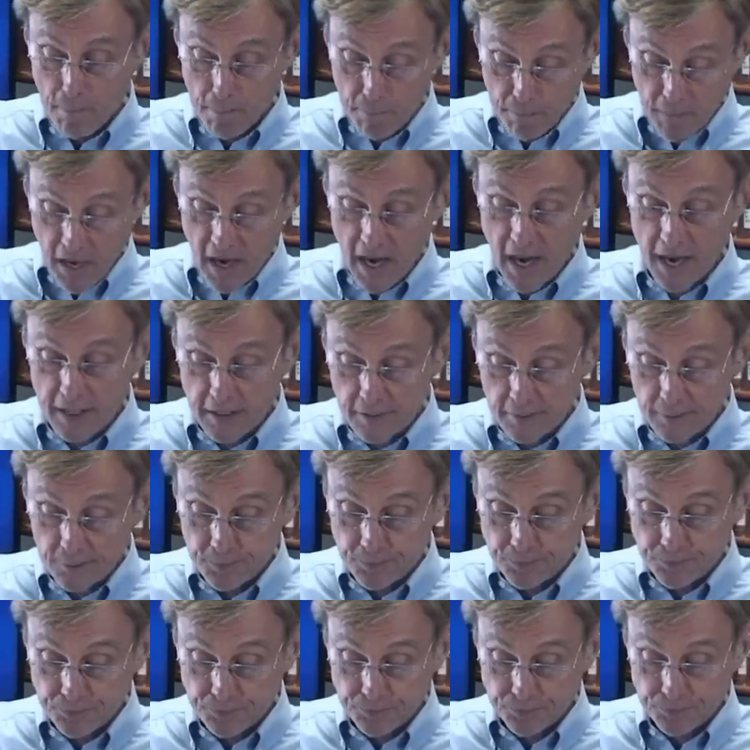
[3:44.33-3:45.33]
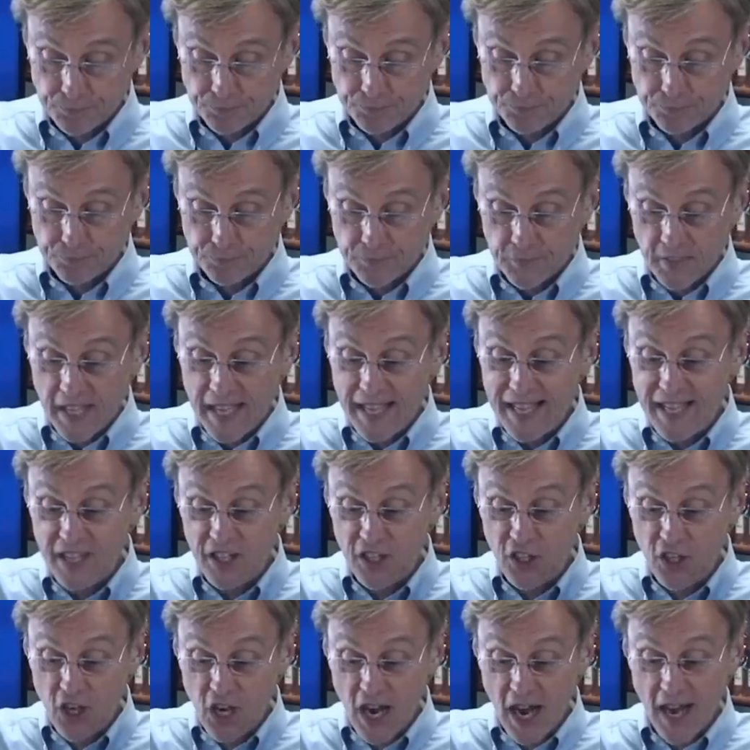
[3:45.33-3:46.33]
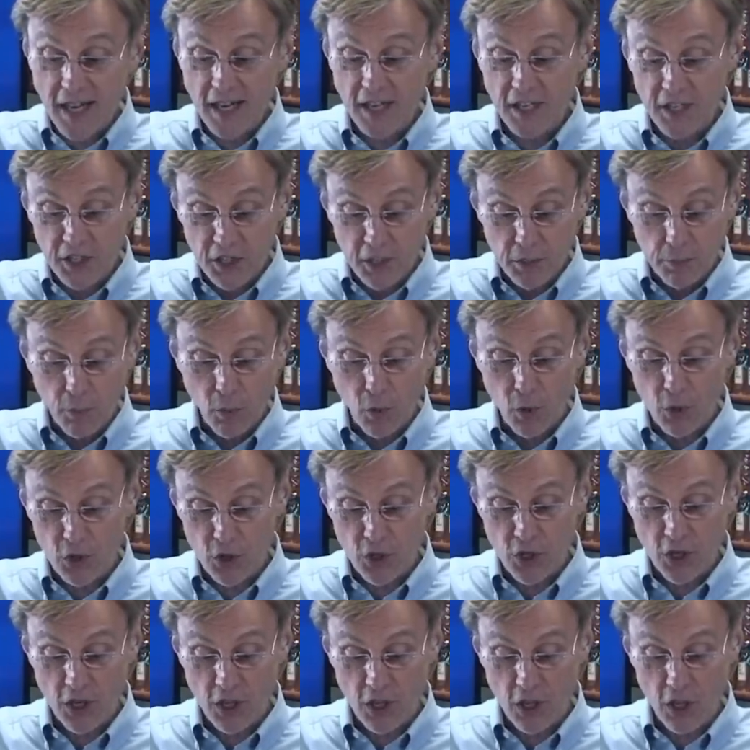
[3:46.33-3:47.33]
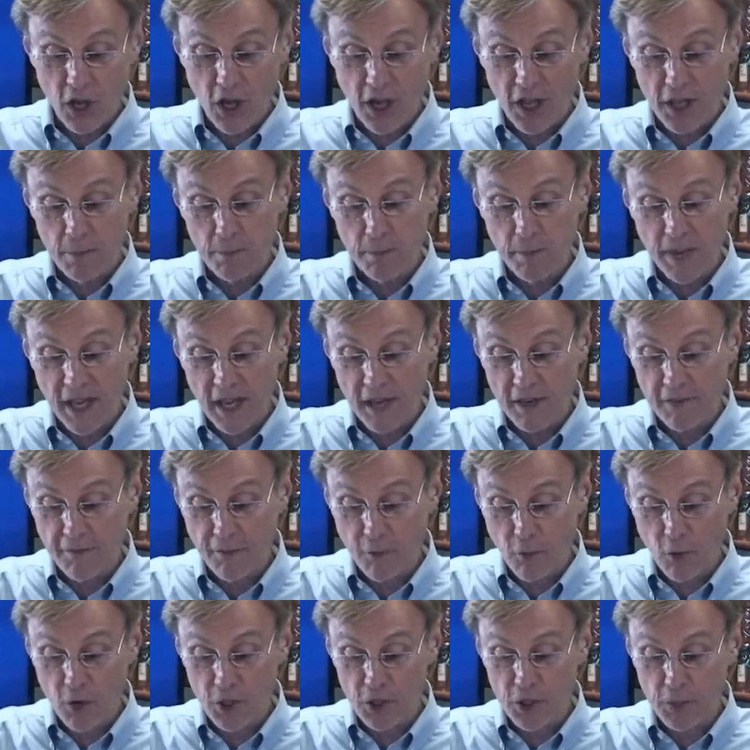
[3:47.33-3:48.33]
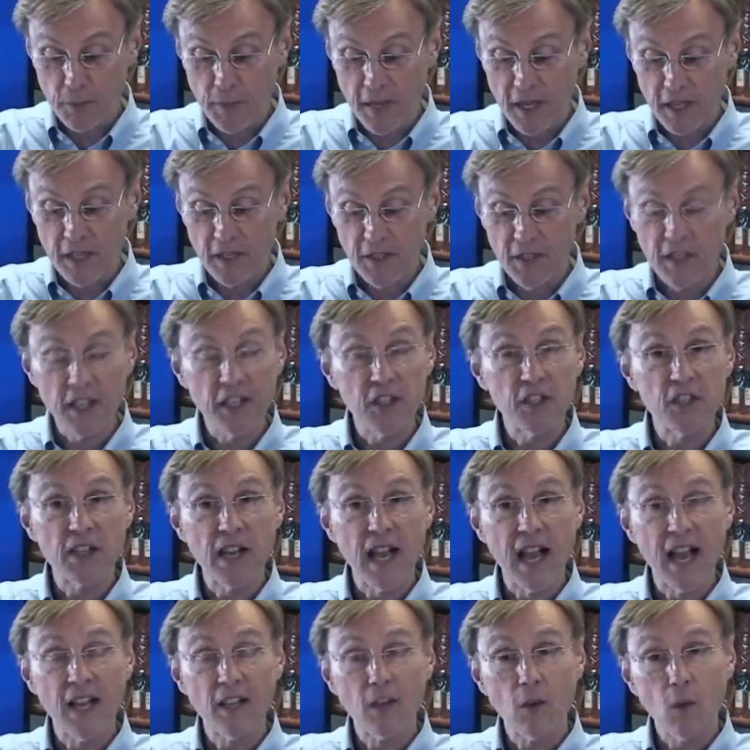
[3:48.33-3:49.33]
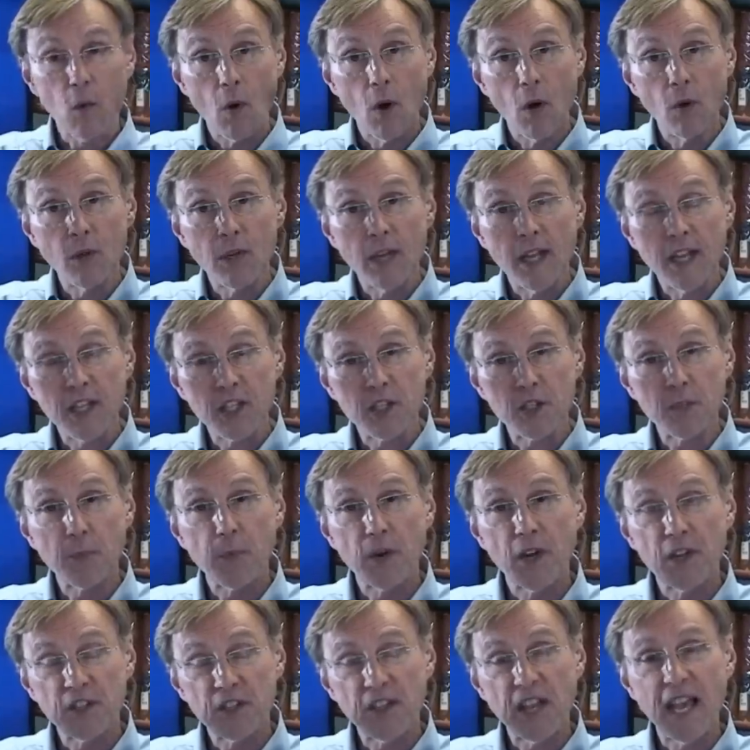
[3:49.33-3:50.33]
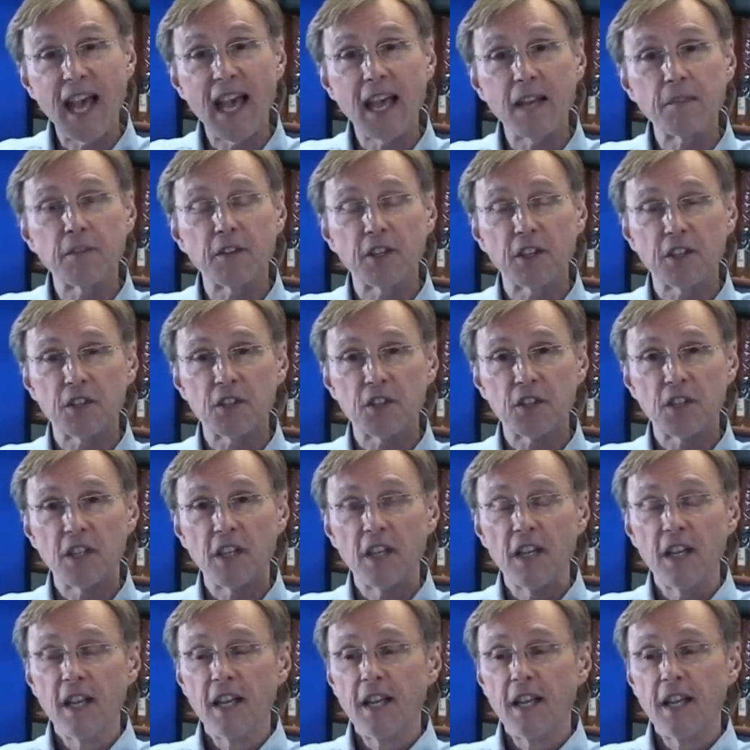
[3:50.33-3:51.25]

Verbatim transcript: but he gutted the portion of the law that banned foreign spending that is not, quote, express advocacy.